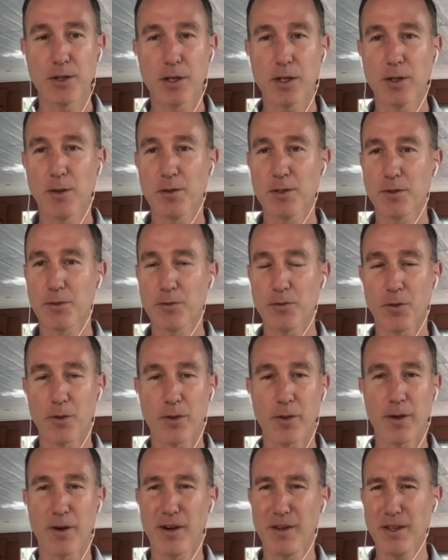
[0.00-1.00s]
You can use it
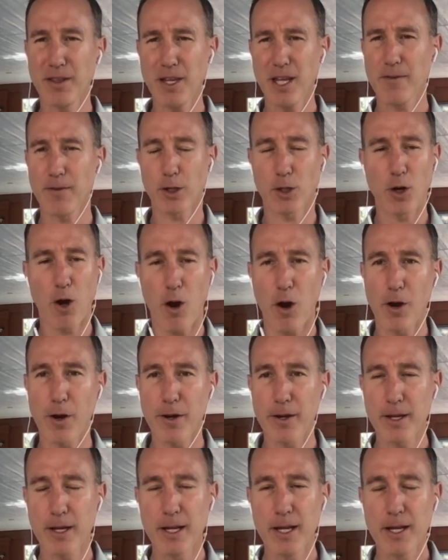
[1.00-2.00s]
for their, I think they have a
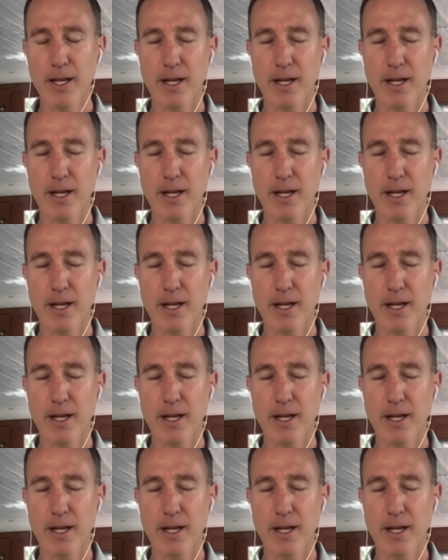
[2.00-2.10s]
card.